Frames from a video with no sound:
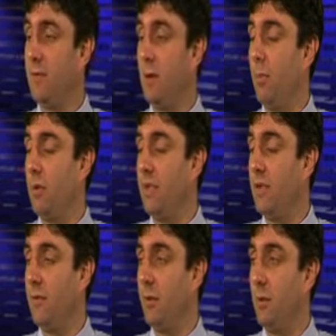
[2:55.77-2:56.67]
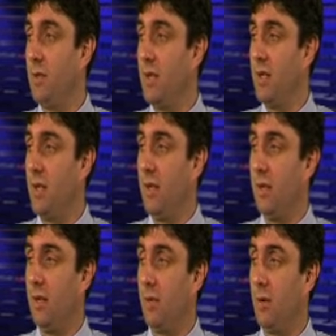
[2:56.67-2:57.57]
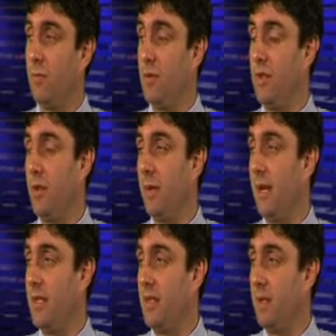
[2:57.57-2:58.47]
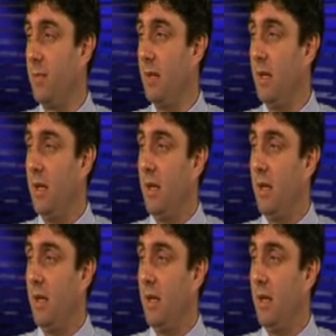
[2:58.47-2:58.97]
crumpled in the forwards. Coventry dominated them.